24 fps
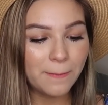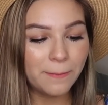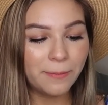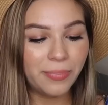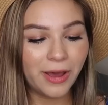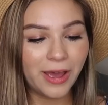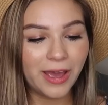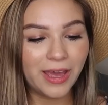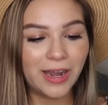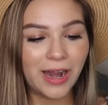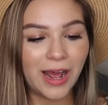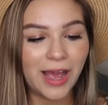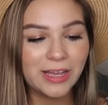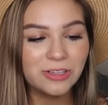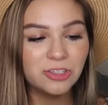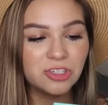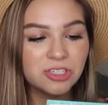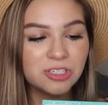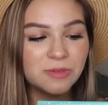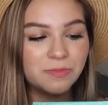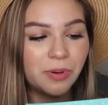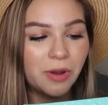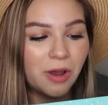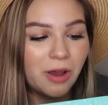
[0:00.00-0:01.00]
But I
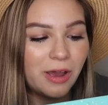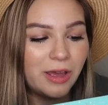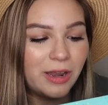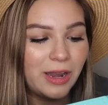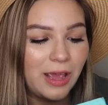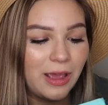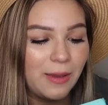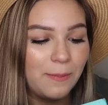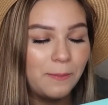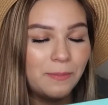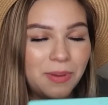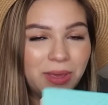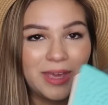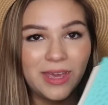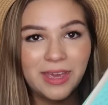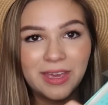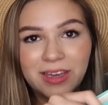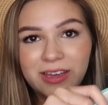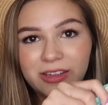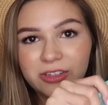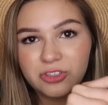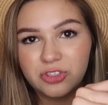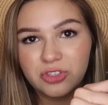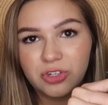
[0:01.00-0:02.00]
just bought a
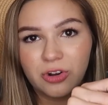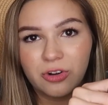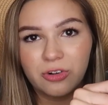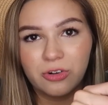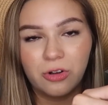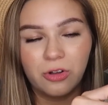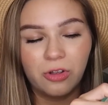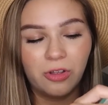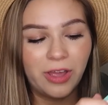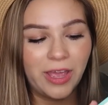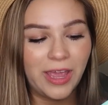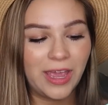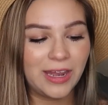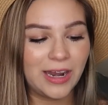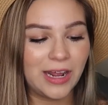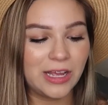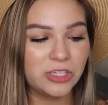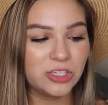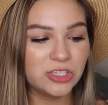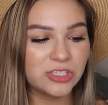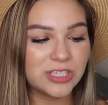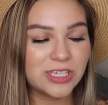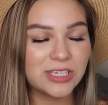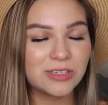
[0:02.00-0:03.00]
big journal, and
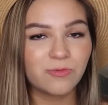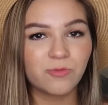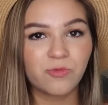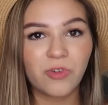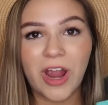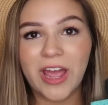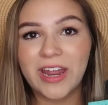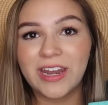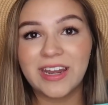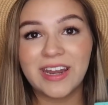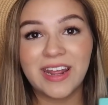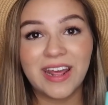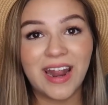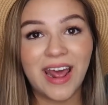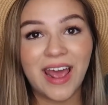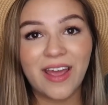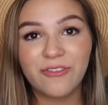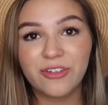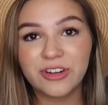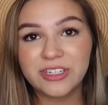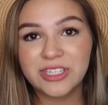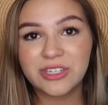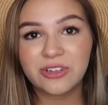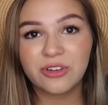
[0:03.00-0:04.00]
I just write in it
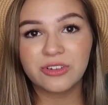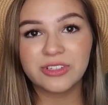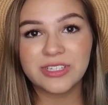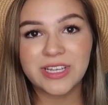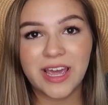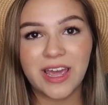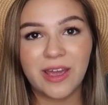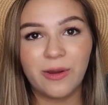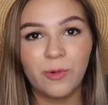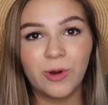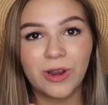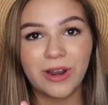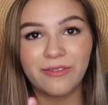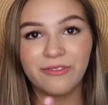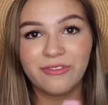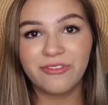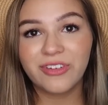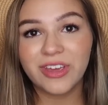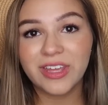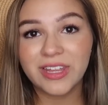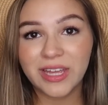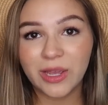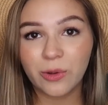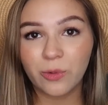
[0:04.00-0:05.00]
every single day what I'm
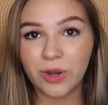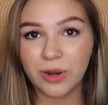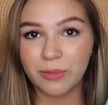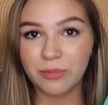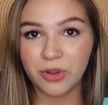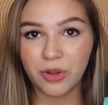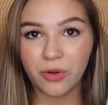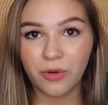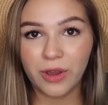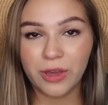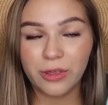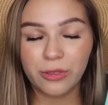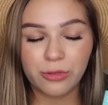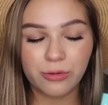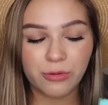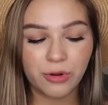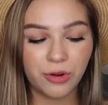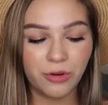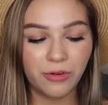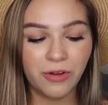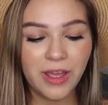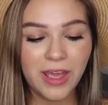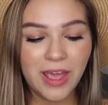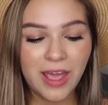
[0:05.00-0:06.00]
feeling, what I'm going
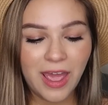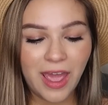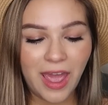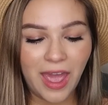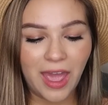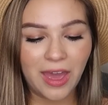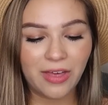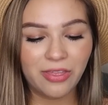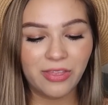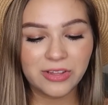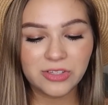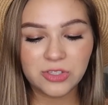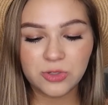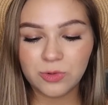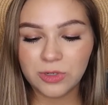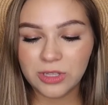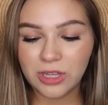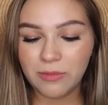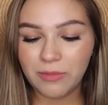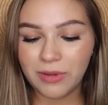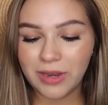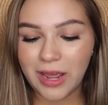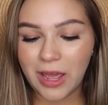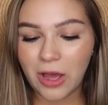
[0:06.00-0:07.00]
through, and that's
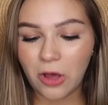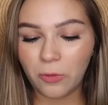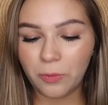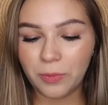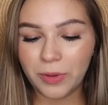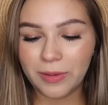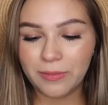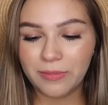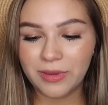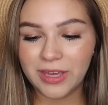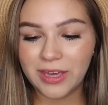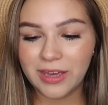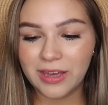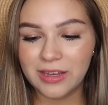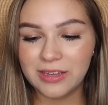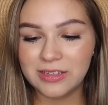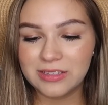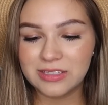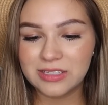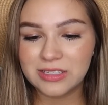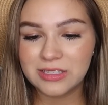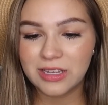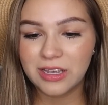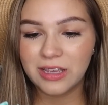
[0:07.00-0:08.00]
really been helping
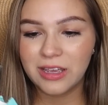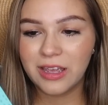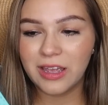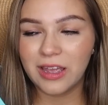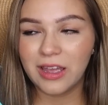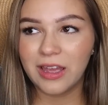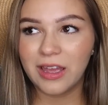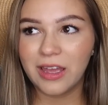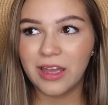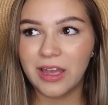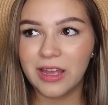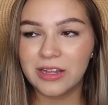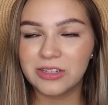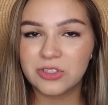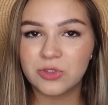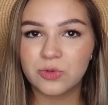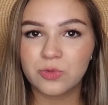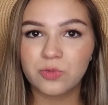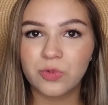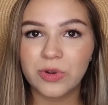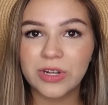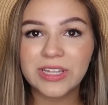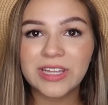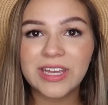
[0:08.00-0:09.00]
because it's
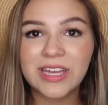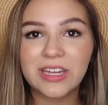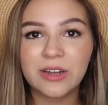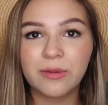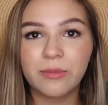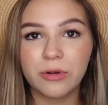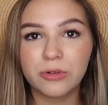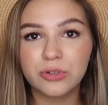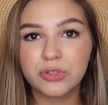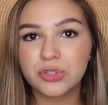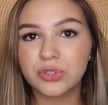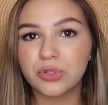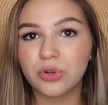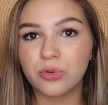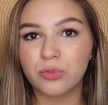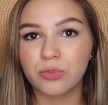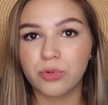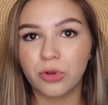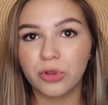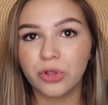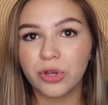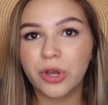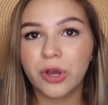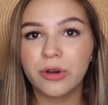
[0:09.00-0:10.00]
really an emotional
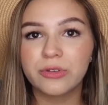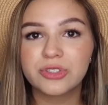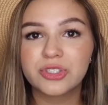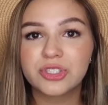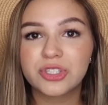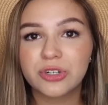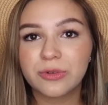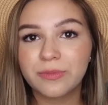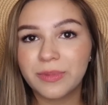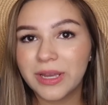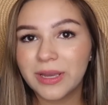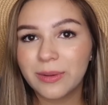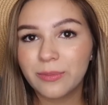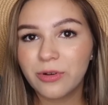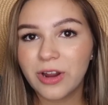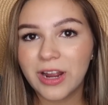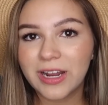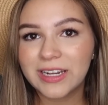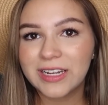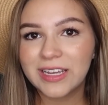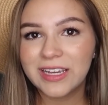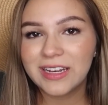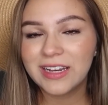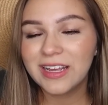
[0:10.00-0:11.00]
roller coaster being
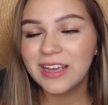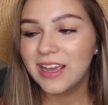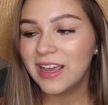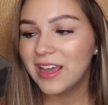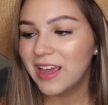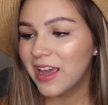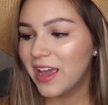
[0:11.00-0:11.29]
pregnant.